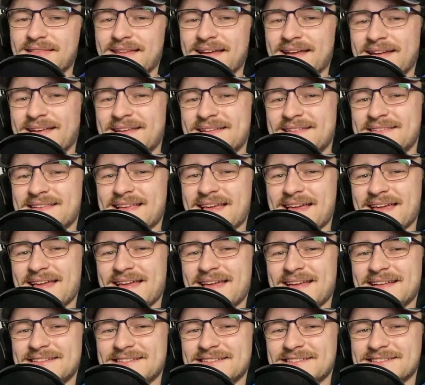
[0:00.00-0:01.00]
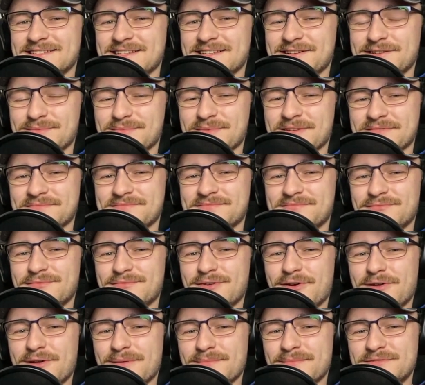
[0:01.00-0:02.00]
Ladies and gentlemen,
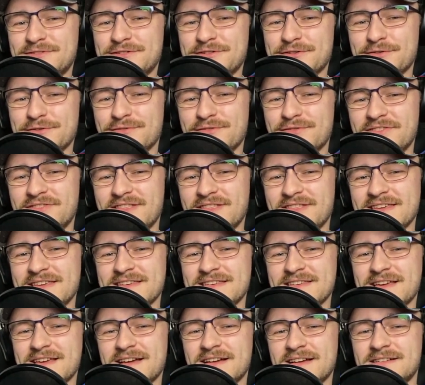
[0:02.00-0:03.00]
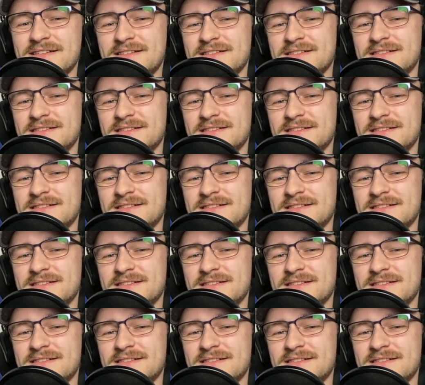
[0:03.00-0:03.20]
welcome to the,